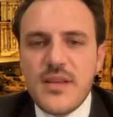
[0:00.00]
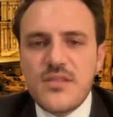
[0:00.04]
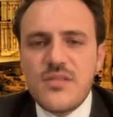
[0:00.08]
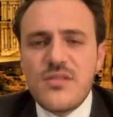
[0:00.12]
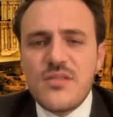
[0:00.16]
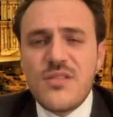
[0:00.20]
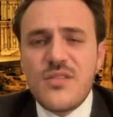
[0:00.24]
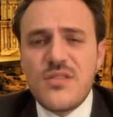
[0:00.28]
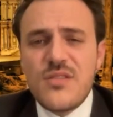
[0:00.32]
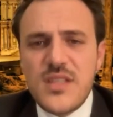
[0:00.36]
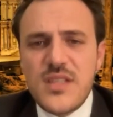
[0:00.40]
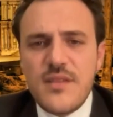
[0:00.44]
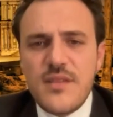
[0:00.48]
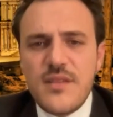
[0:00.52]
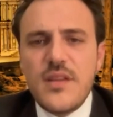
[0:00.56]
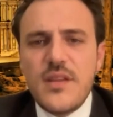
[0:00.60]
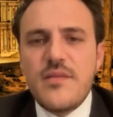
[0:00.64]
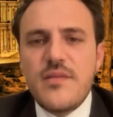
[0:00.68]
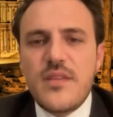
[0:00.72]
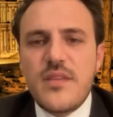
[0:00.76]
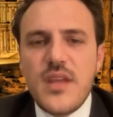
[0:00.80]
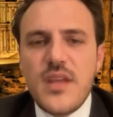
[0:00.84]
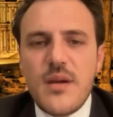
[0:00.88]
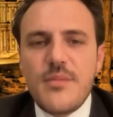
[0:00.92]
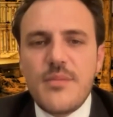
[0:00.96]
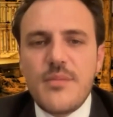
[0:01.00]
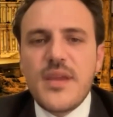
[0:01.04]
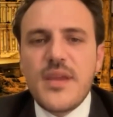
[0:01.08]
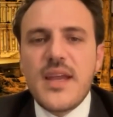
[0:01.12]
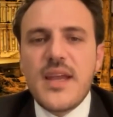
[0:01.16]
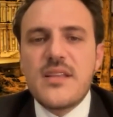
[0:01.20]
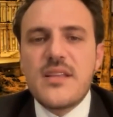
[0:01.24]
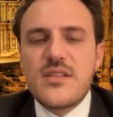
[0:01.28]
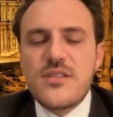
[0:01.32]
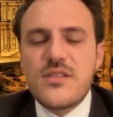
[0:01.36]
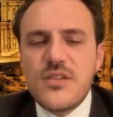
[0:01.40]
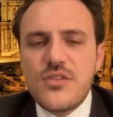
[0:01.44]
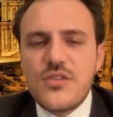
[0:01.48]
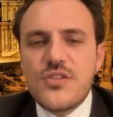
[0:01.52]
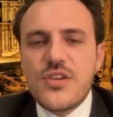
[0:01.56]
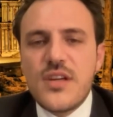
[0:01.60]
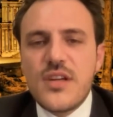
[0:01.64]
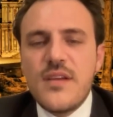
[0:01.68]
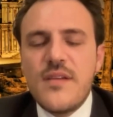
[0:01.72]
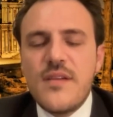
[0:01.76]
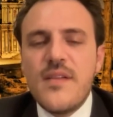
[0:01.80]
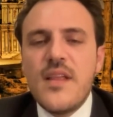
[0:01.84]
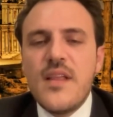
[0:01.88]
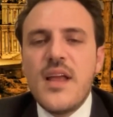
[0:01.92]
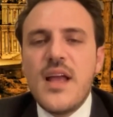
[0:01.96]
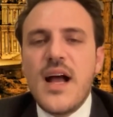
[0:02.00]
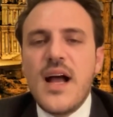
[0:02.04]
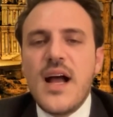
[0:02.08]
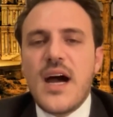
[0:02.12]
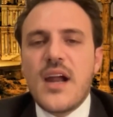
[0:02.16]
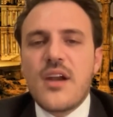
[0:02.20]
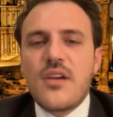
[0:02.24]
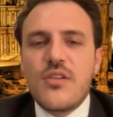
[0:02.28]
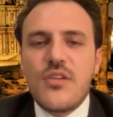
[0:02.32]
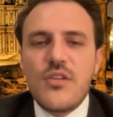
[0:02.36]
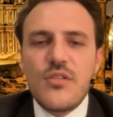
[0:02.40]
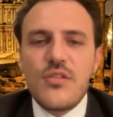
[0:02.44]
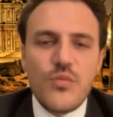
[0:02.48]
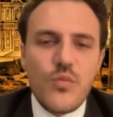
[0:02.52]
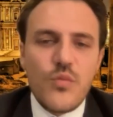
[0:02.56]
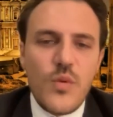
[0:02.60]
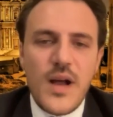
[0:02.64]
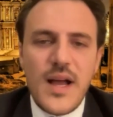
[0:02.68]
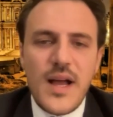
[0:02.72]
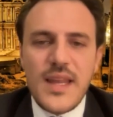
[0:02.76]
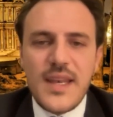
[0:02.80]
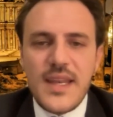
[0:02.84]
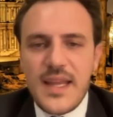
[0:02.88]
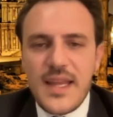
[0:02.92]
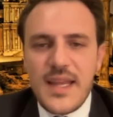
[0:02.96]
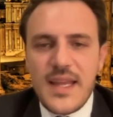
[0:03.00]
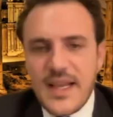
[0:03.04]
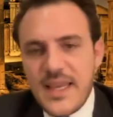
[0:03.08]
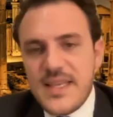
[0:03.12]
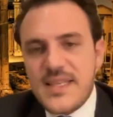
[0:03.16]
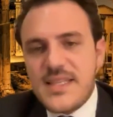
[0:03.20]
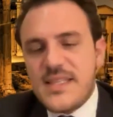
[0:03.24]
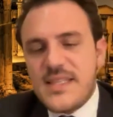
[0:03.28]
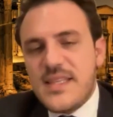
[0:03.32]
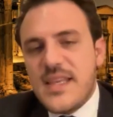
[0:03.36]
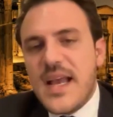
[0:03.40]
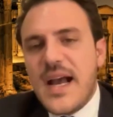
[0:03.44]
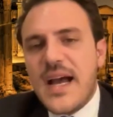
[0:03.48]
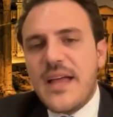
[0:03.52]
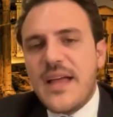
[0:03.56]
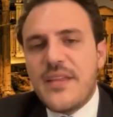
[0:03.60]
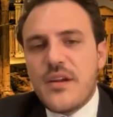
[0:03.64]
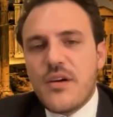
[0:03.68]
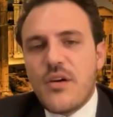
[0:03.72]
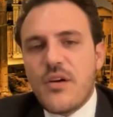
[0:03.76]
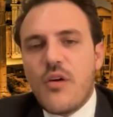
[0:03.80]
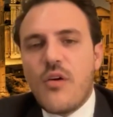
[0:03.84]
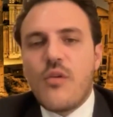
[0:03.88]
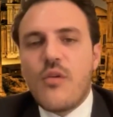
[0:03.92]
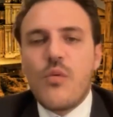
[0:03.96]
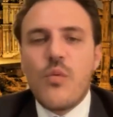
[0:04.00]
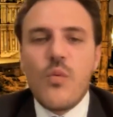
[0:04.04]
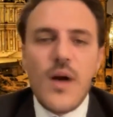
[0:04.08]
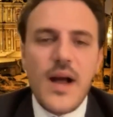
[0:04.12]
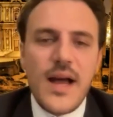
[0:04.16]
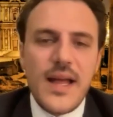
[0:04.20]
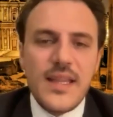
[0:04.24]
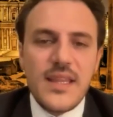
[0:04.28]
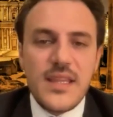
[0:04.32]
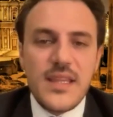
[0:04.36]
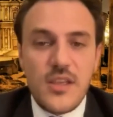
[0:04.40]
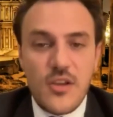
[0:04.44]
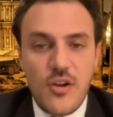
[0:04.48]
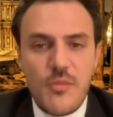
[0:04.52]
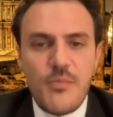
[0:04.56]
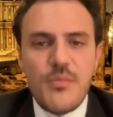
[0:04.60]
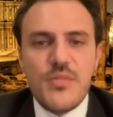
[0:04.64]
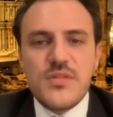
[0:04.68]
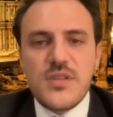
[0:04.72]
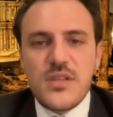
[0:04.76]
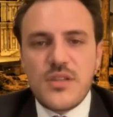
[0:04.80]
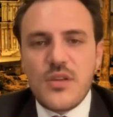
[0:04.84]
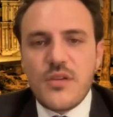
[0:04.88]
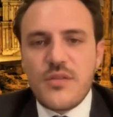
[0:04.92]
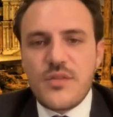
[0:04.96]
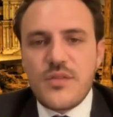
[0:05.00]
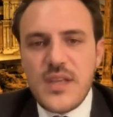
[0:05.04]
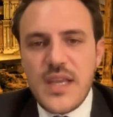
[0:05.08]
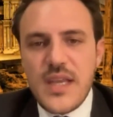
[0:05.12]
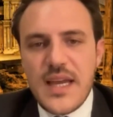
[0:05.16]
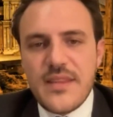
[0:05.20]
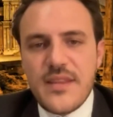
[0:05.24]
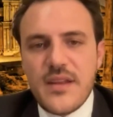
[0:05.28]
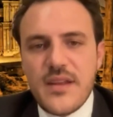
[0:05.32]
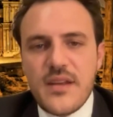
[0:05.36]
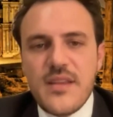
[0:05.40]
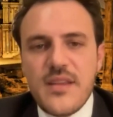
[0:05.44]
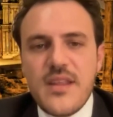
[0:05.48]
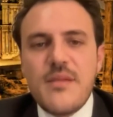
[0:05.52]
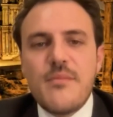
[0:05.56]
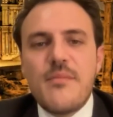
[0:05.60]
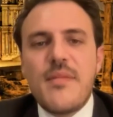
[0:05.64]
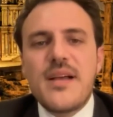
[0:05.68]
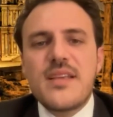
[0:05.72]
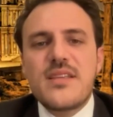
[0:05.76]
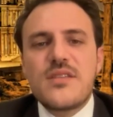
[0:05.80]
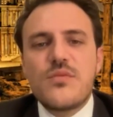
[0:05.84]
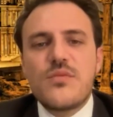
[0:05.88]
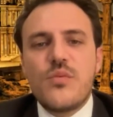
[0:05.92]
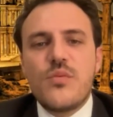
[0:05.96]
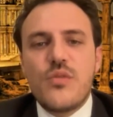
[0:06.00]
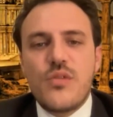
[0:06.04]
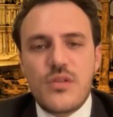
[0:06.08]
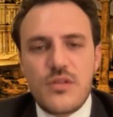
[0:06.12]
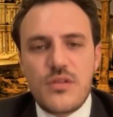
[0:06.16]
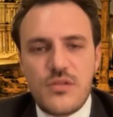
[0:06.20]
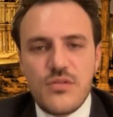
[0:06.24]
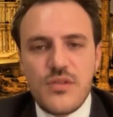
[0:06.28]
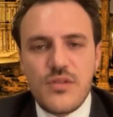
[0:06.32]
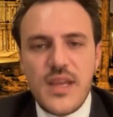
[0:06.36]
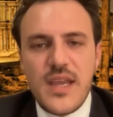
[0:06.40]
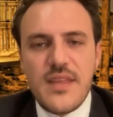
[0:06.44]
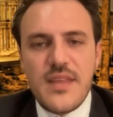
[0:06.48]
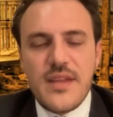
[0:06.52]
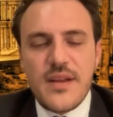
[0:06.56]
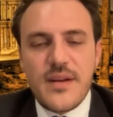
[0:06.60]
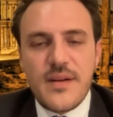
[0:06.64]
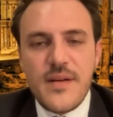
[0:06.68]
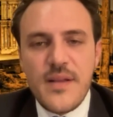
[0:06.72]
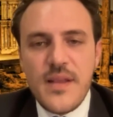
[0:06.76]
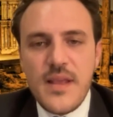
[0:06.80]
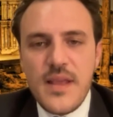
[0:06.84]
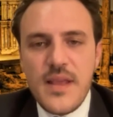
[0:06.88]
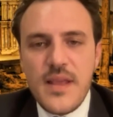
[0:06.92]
So conservative therapy and surgery are not one against the other or one the opposite of the other. They must work together.